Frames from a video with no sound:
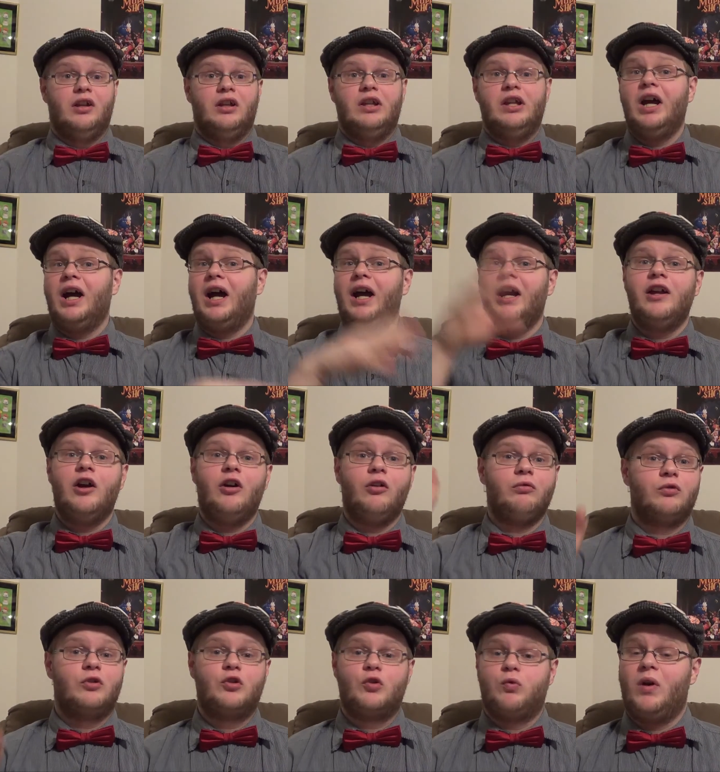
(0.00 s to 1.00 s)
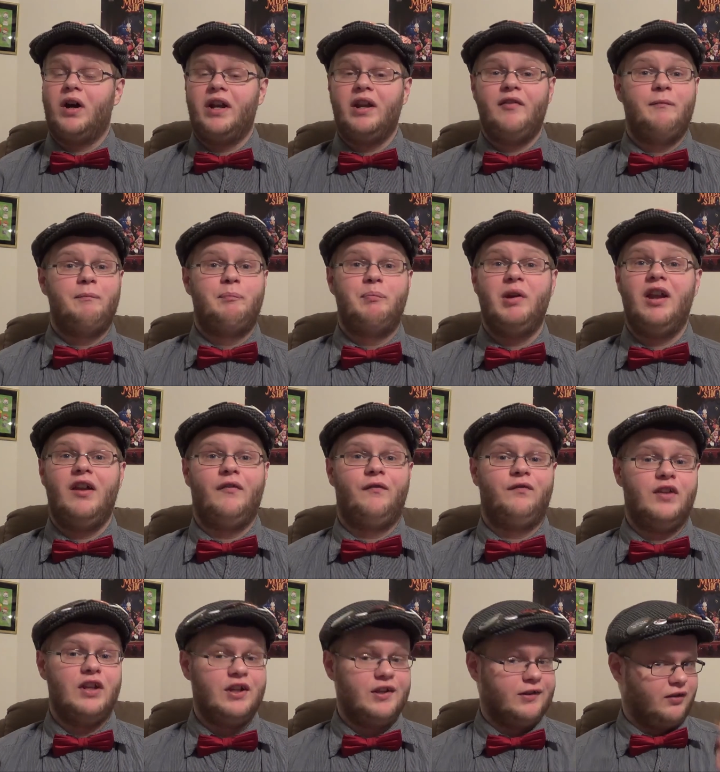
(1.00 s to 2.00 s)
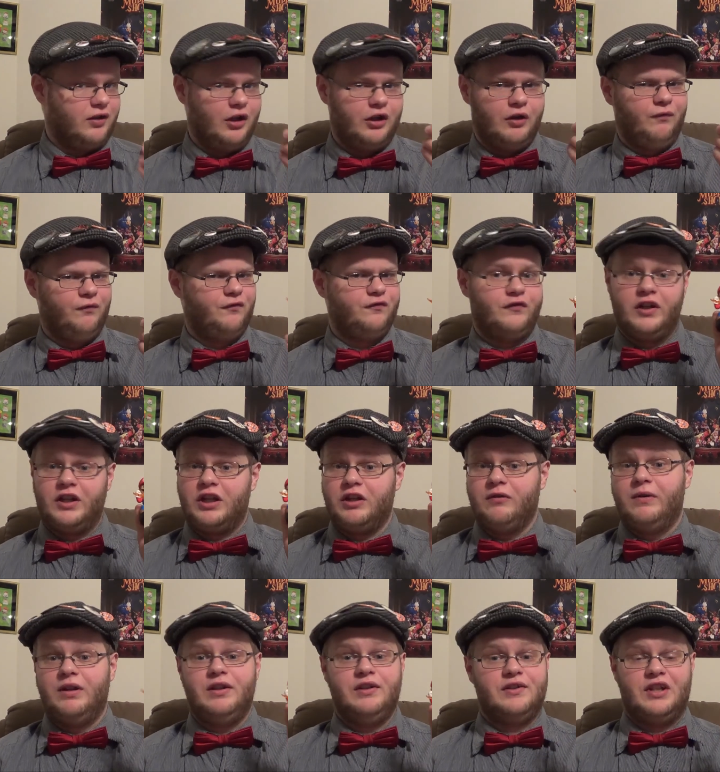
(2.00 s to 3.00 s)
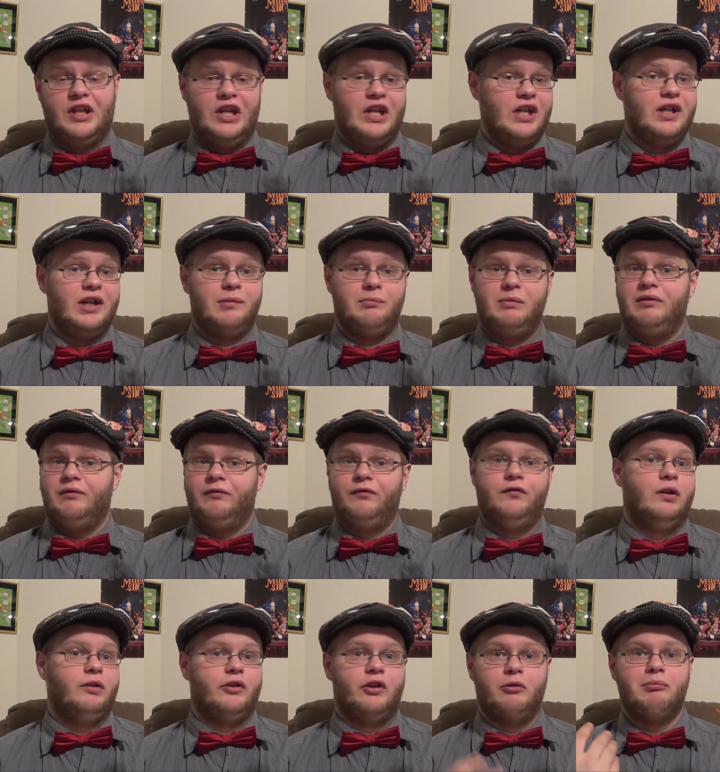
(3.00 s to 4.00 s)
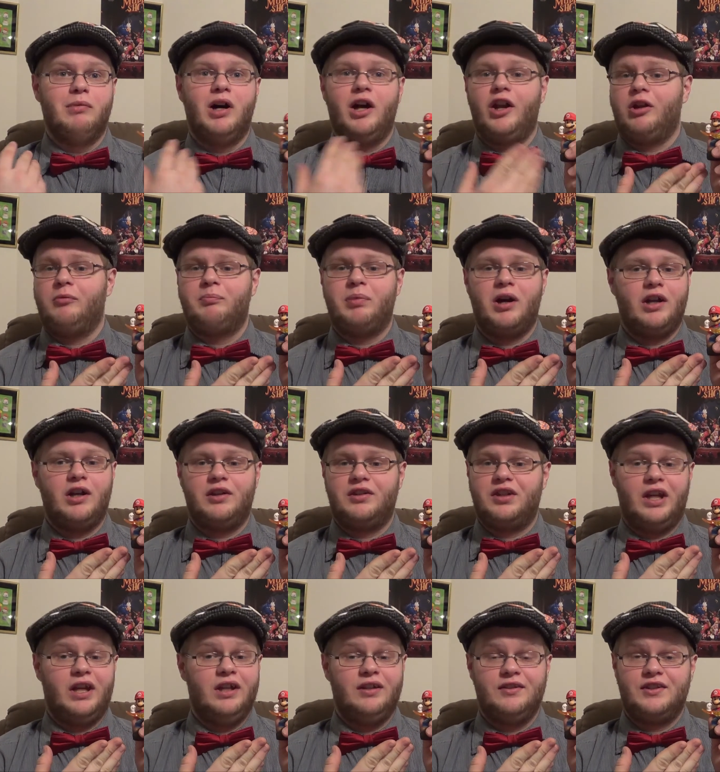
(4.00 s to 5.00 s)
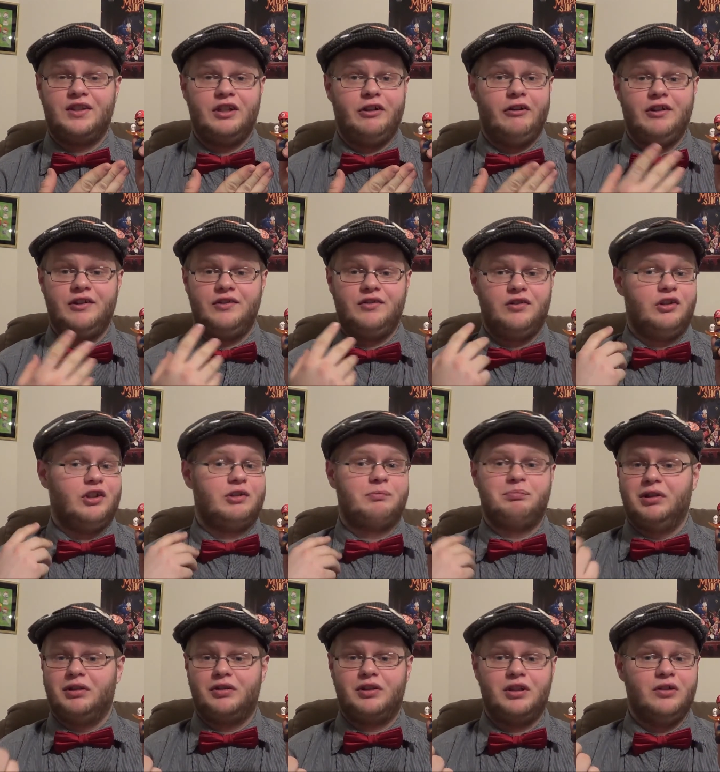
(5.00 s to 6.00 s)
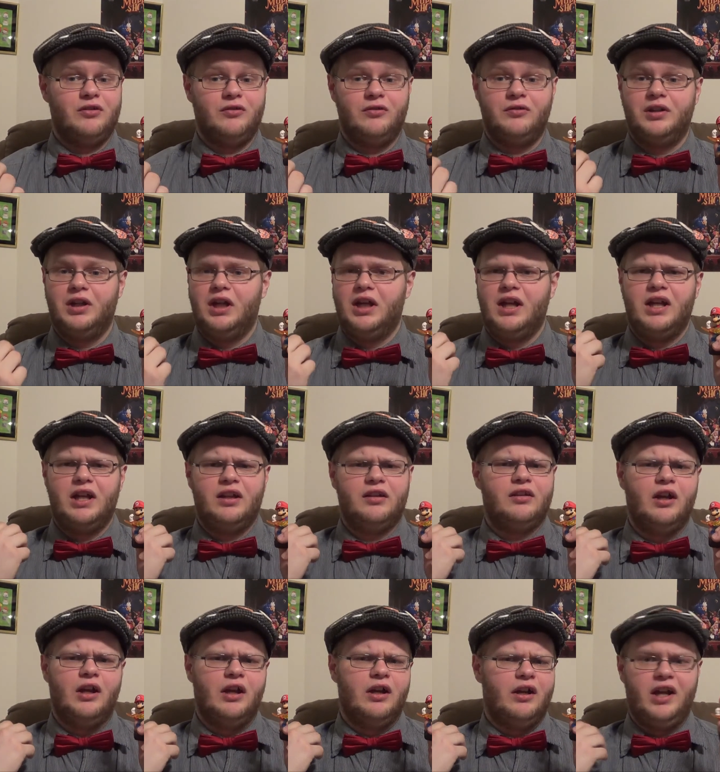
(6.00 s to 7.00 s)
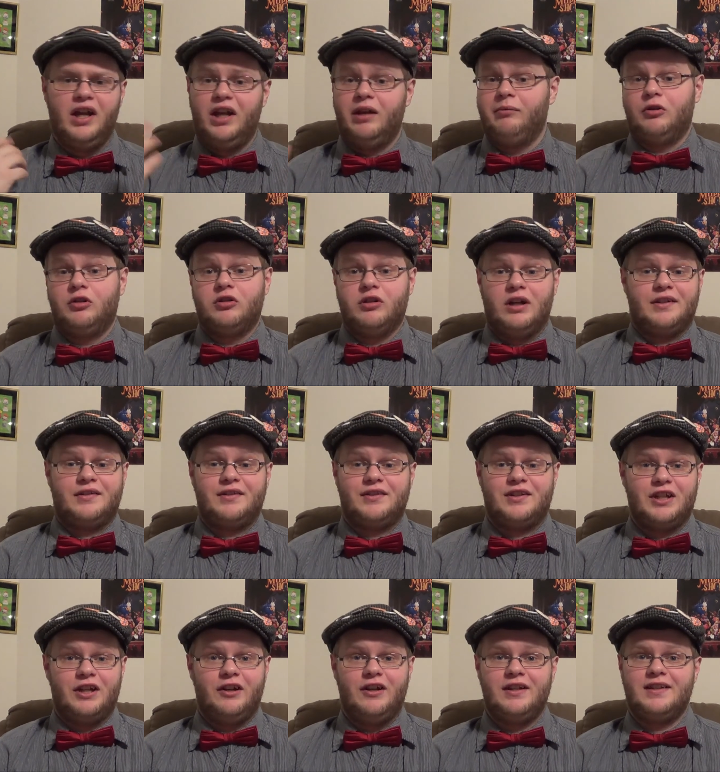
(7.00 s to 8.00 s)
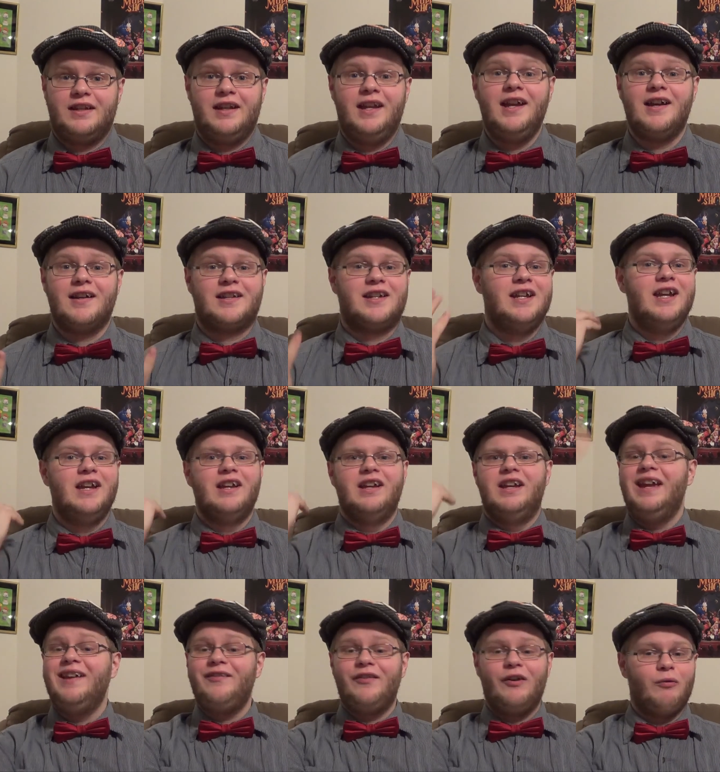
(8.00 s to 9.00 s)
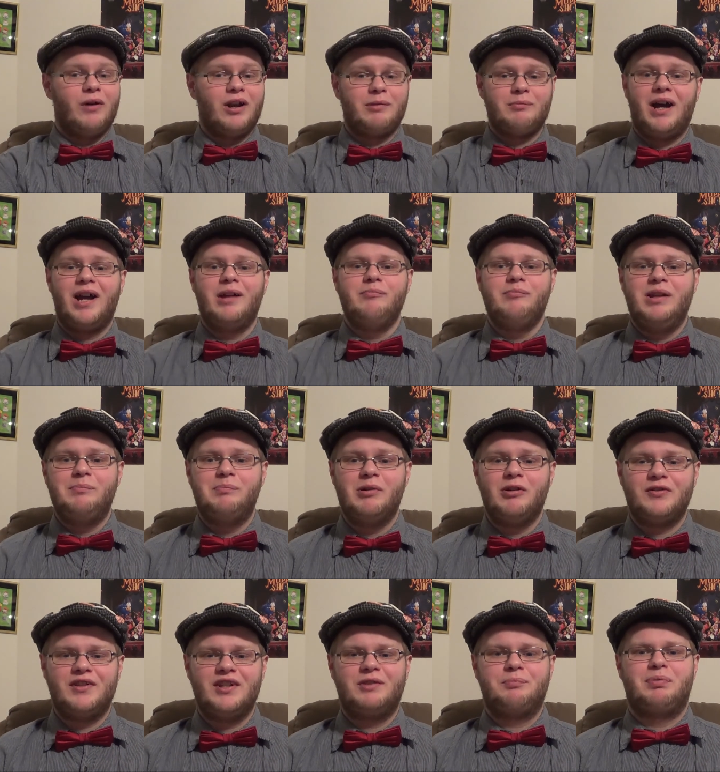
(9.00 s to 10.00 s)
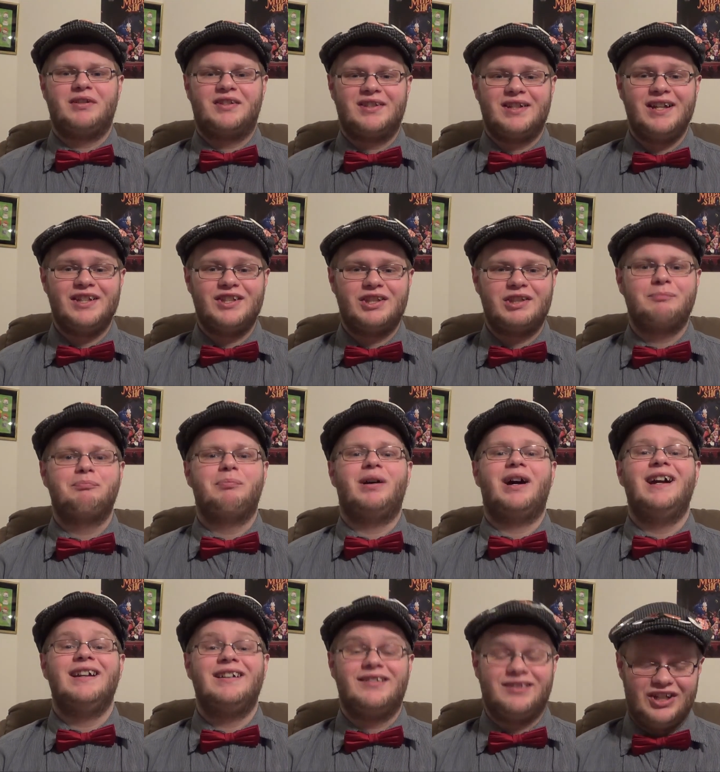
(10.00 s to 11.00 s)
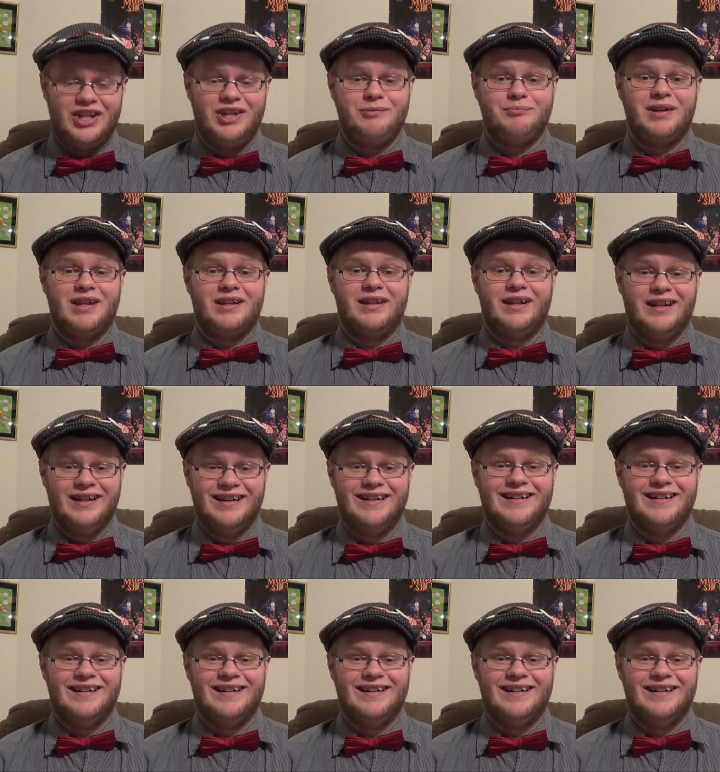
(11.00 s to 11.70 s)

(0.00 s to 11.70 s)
Yeah, I own quite a bit of these little figurines here. I mean, from the Mario Party 10 series to the Splatoon, the Animal Crossing series, and heck, even one of my Amiibos is possessed by a demon.